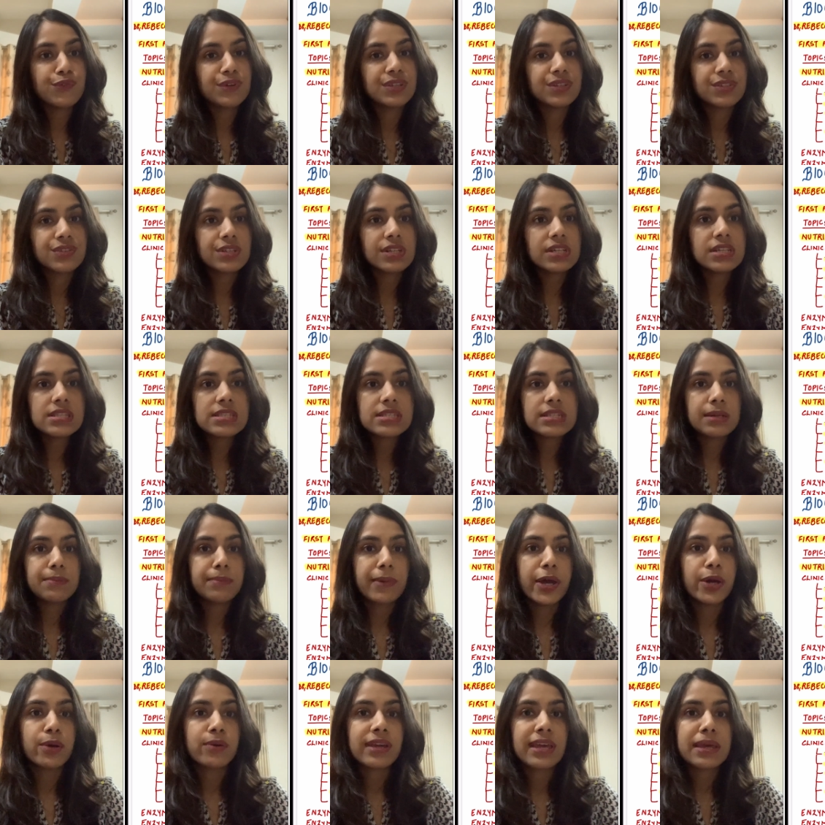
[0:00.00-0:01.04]
interest in
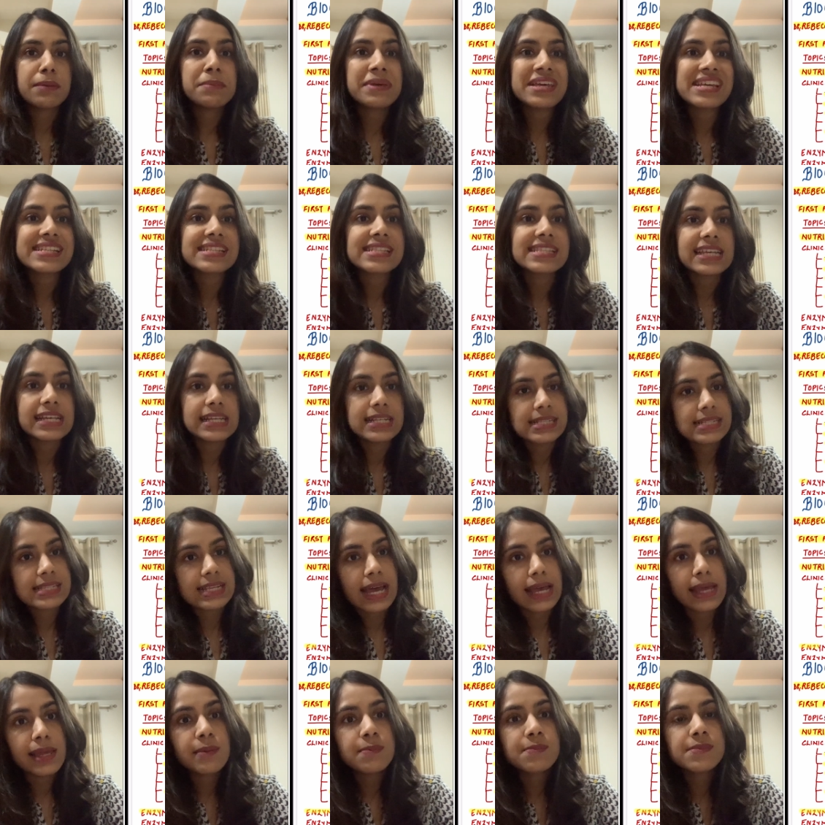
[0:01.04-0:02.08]
biochem is
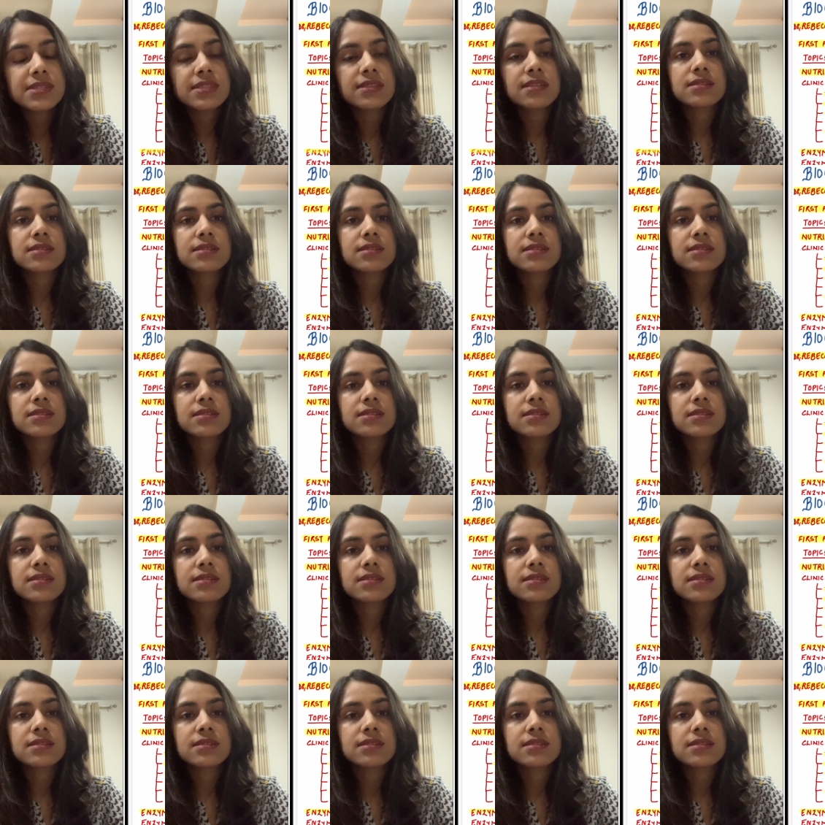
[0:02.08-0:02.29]
enzymes.